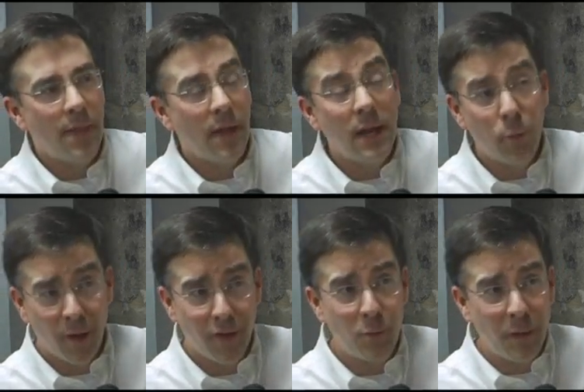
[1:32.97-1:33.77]
that he
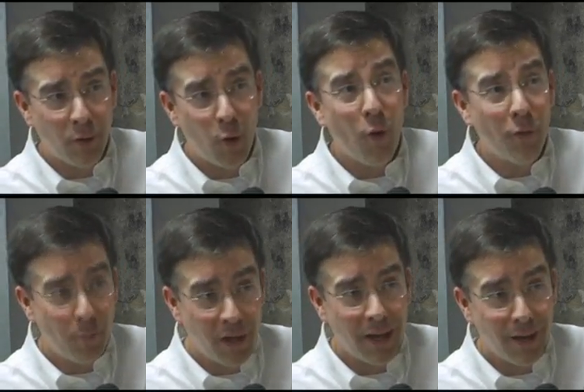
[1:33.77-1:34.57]
would ask me to go on
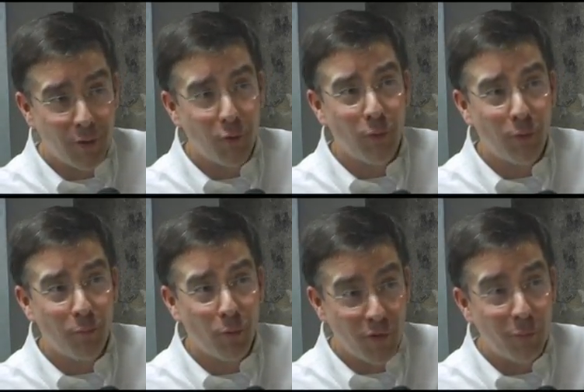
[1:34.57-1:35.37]
the PA to do the
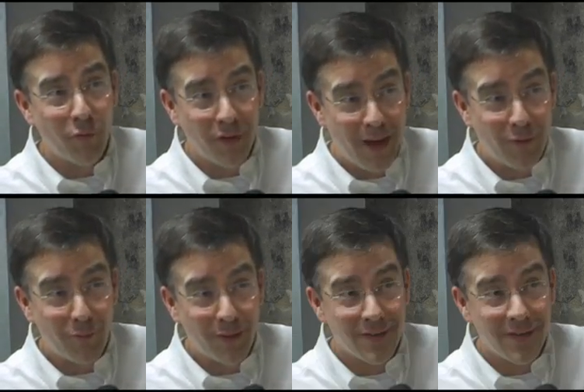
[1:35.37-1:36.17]
principal's
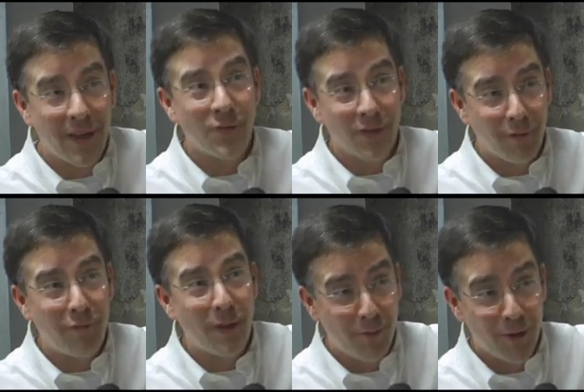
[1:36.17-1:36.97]
announcements and see
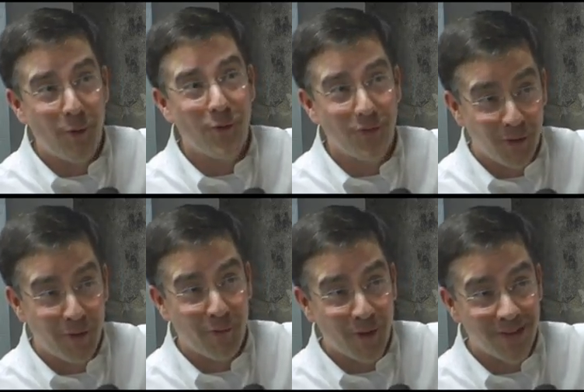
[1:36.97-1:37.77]
if anybody noticed the
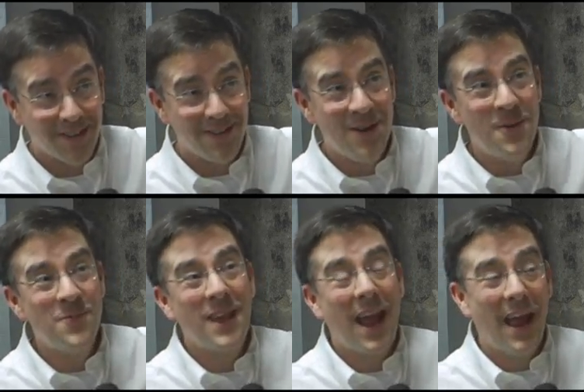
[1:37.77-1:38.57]
difference.
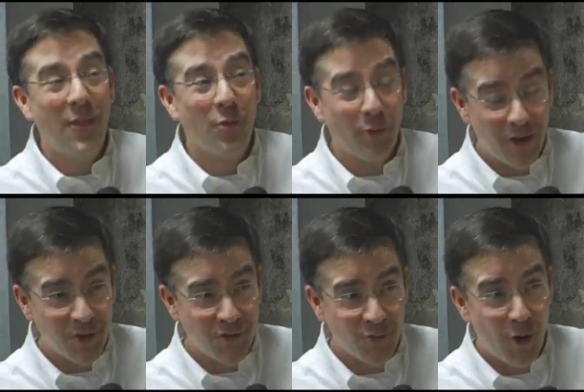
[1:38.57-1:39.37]
And the
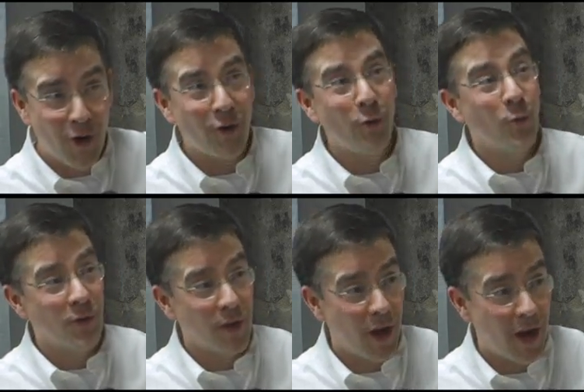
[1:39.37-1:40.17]
registrar, who
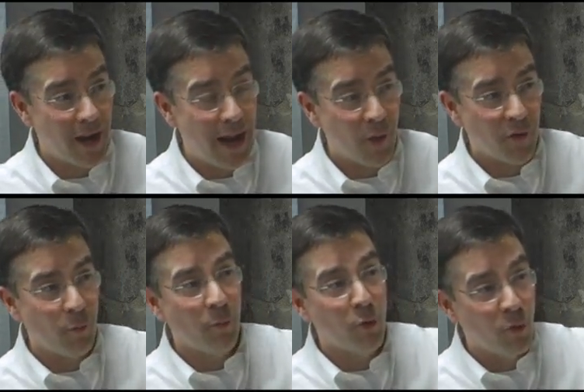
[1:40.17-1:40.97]
was the guy, Al
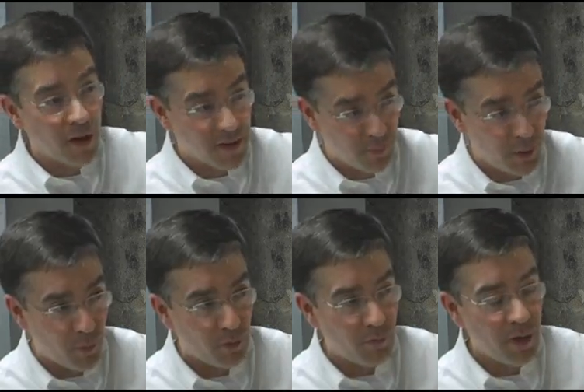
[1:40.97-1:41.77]
Zimmerman, who gets
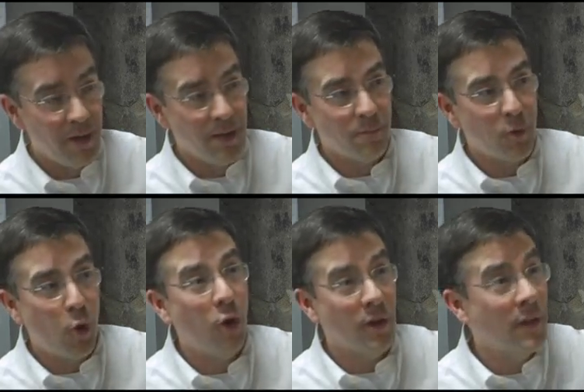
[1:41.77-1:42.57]
people to
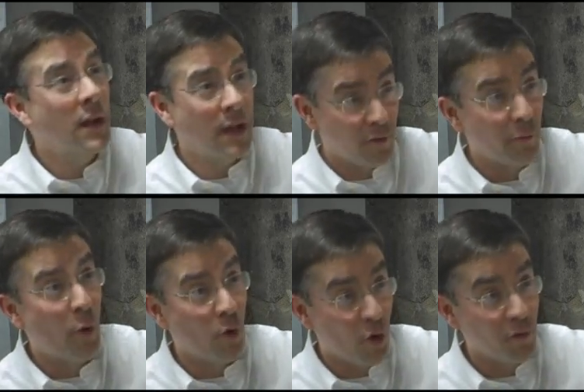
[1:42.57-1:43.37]
call, he gets the
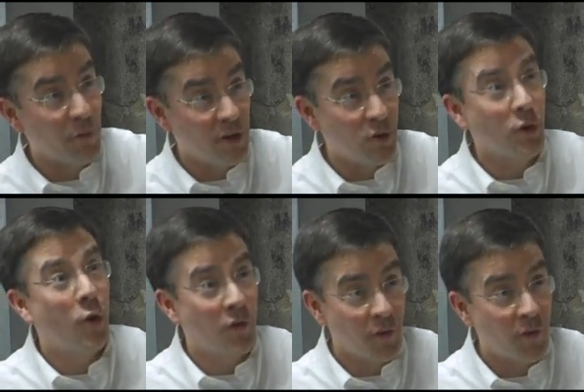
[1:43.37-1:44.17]
phone calls if a teacher
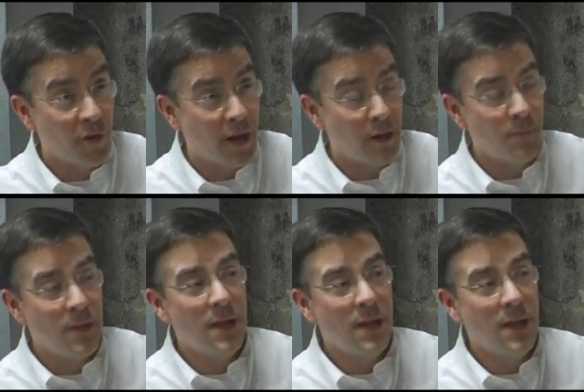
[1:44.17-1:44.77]
calls in sick,